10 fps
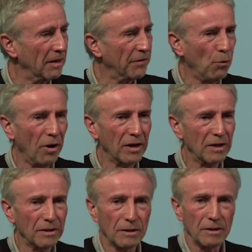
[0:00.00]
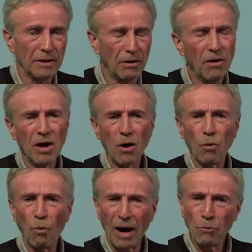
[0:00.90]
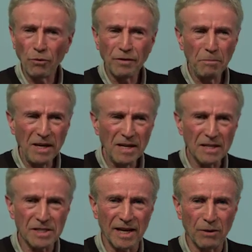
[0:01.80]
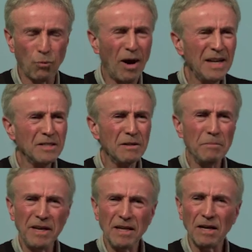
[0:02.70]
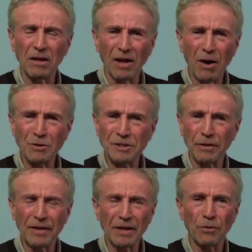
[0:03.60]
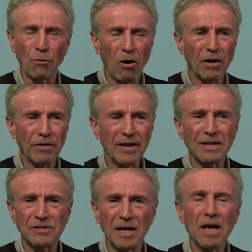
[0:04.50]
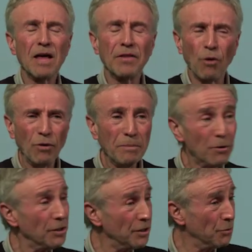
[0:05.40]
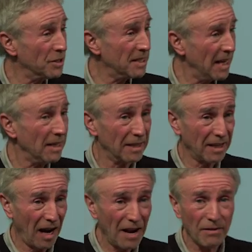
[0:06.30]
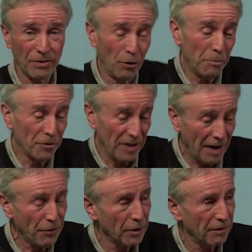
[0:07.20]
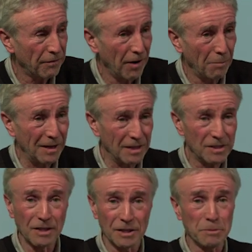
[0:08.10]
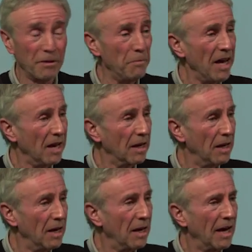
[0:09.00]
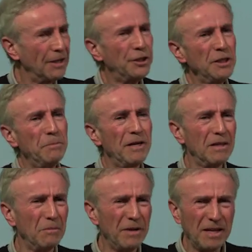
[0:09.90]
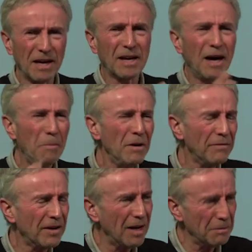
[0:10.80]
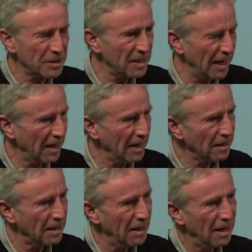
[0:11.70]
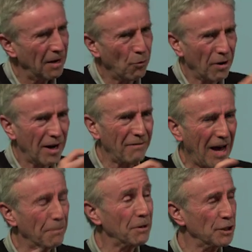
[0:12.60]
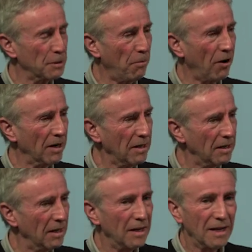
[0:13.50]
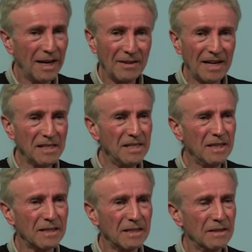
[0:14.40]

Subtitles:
If you want to, you know, why won't the media say it? Why does the media allow us to think the wrong thing? And the only person who said it, the only person I've heard it from, is Elizabeth May. And she's been in the media a couple of times saying it, where I've happened to spot it, and that's it.